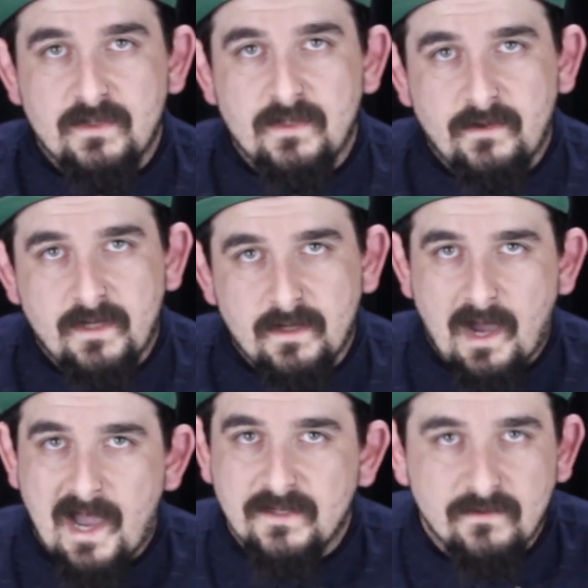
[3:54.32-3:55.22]
you do it.
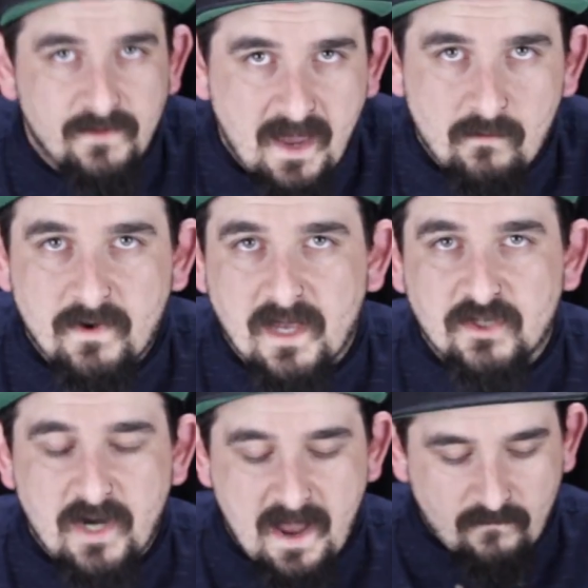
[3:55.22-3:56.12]
I do that when I
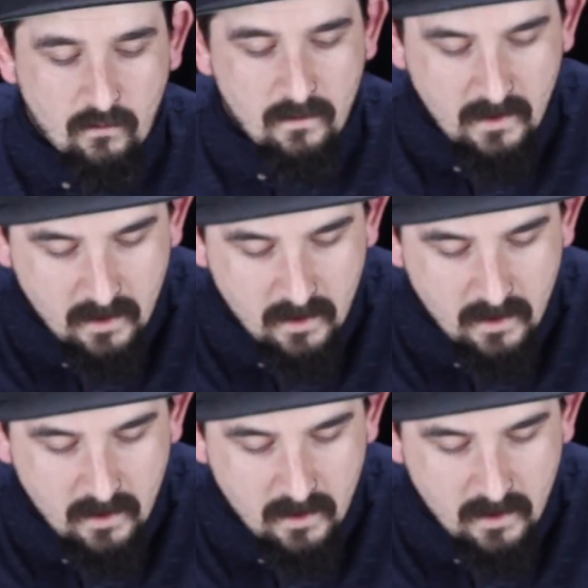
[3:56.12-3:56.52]
travel.